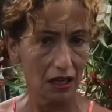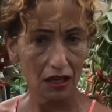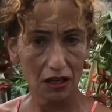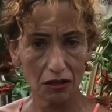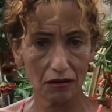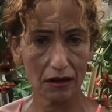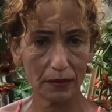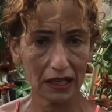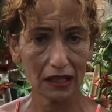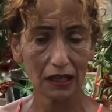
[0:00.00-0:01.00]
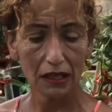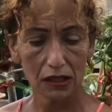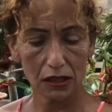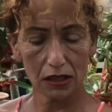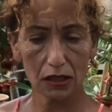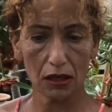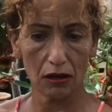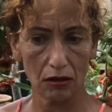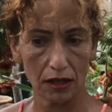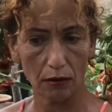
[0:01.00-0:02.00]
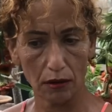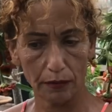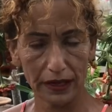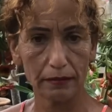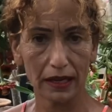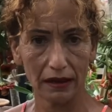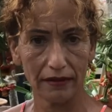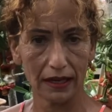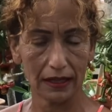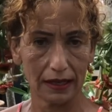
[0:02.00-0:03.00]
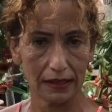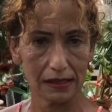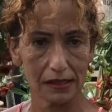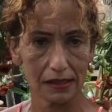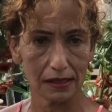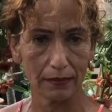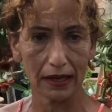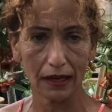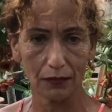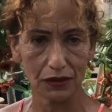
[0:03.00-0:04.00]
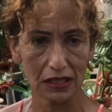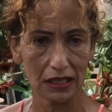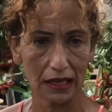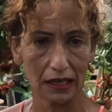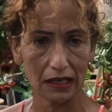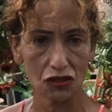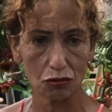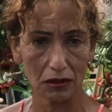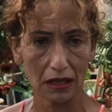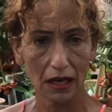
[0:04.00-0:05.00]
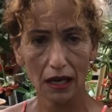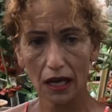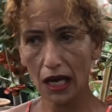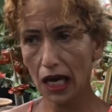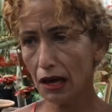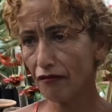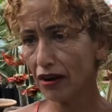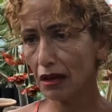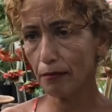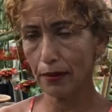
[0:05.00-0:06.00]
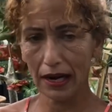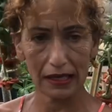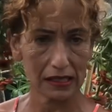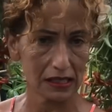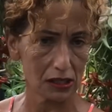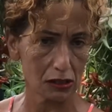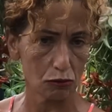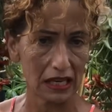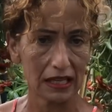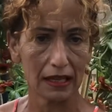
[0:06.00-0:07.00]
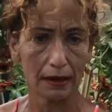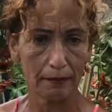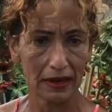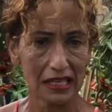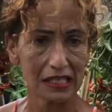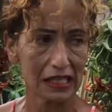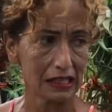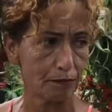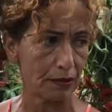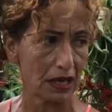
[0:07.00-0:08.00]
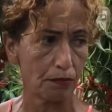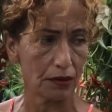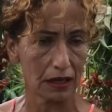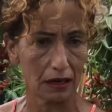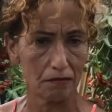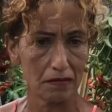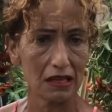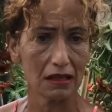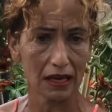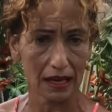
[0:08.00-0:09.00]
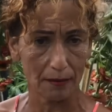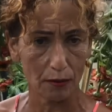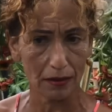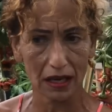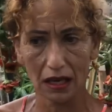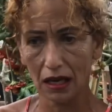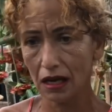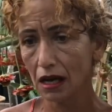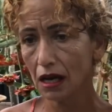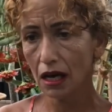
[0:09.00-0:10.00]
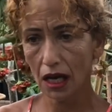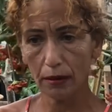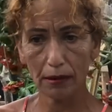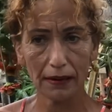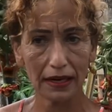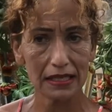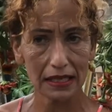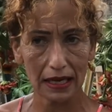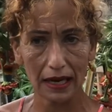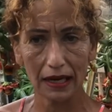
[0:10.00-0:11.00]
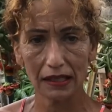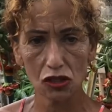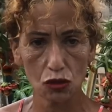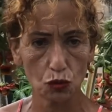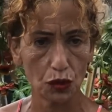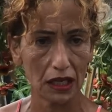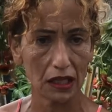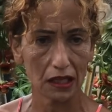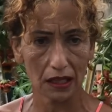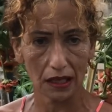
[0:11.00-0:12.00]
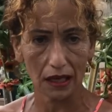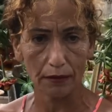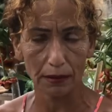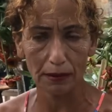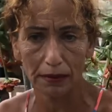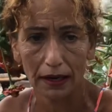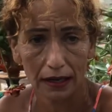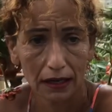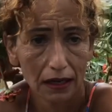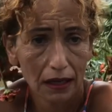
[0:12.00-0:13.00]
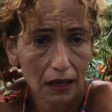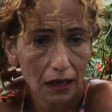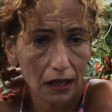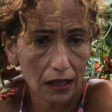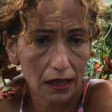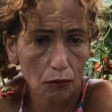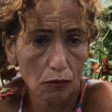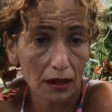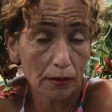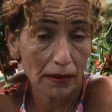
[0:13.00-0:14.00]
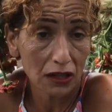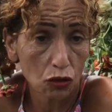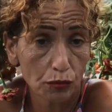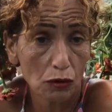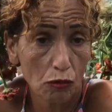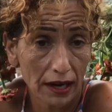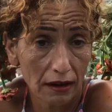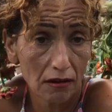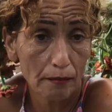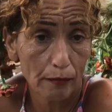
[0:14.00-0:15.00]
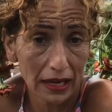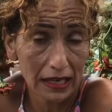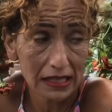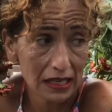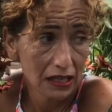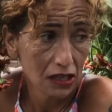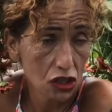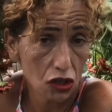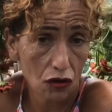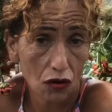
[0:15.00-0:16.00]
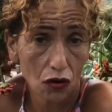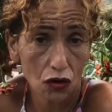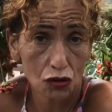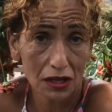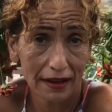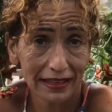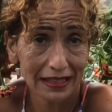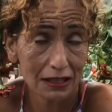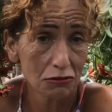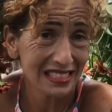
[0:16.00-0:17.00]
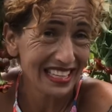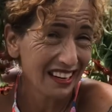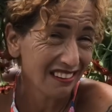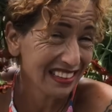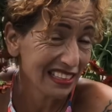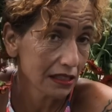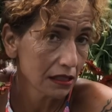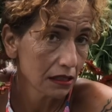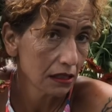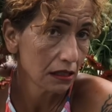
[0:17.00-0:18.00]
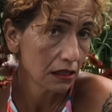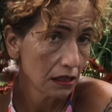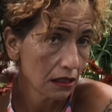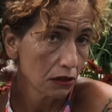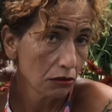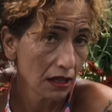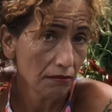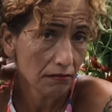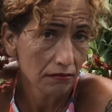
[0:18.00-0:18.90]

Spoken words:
you know what I mean. So that will be very, very nice if somebody help this lady. Sweet, everybody's sweet and amazing people that I meet that come over here. Everybody's kind, sweet, and I love everybody, and I want everybody to be well and blessed. So you have anything to say, Lucas, to them?